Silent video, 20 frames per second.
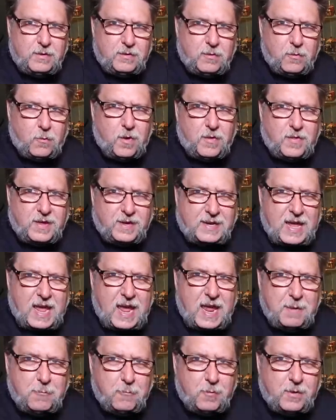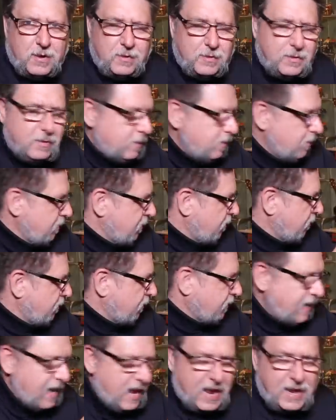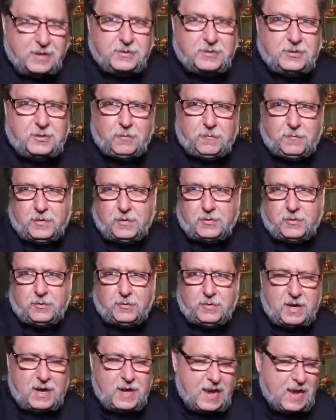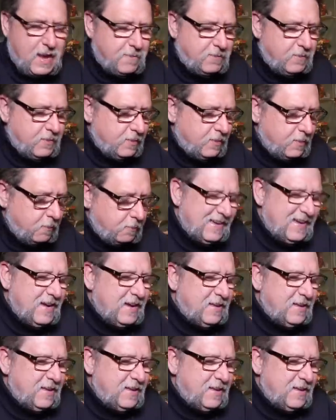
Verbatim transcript: the one that came with the canister filter that I have in there.